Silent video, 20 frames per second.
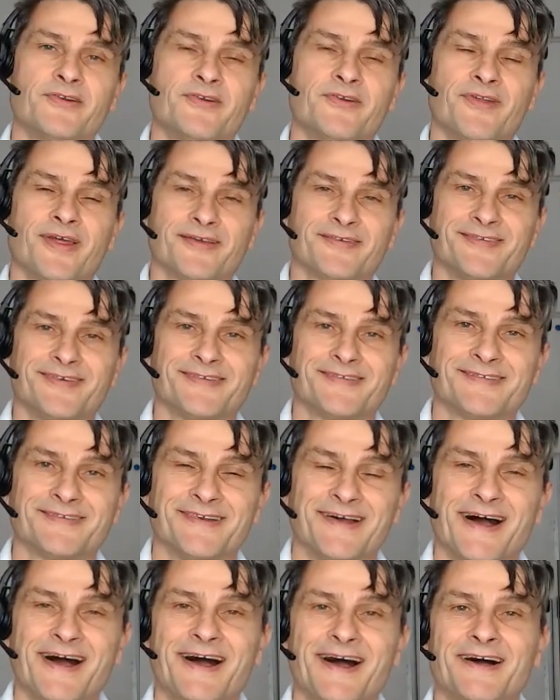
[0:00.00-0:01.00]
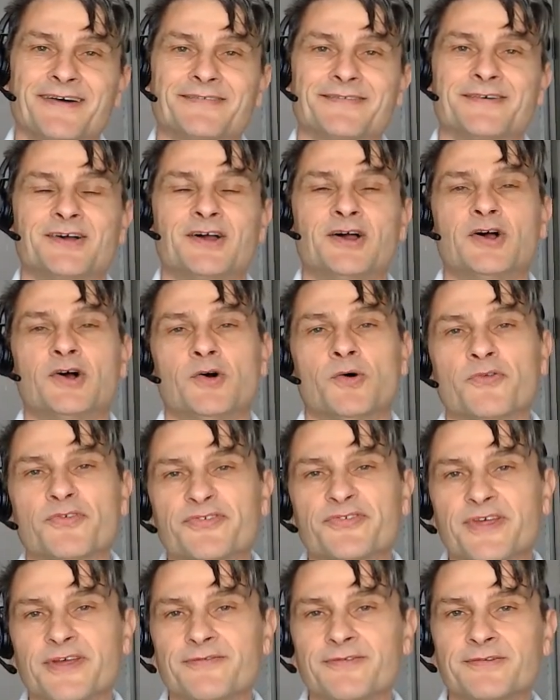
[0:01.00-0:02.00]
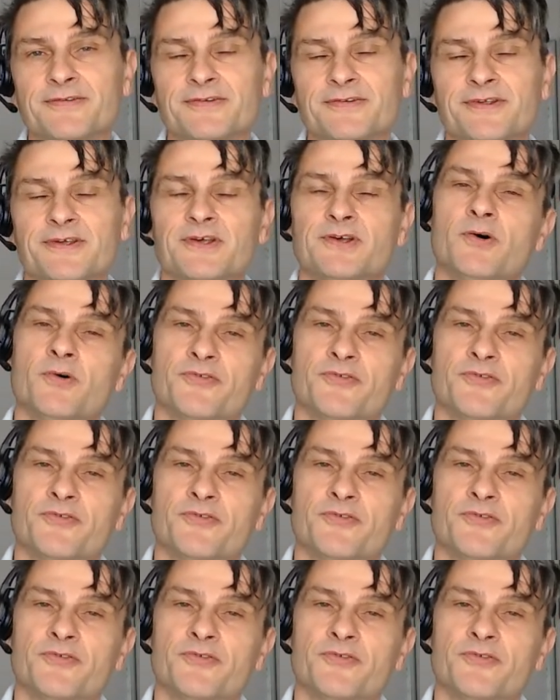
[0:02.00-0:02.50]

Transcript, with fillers: to take six and a half, or seven or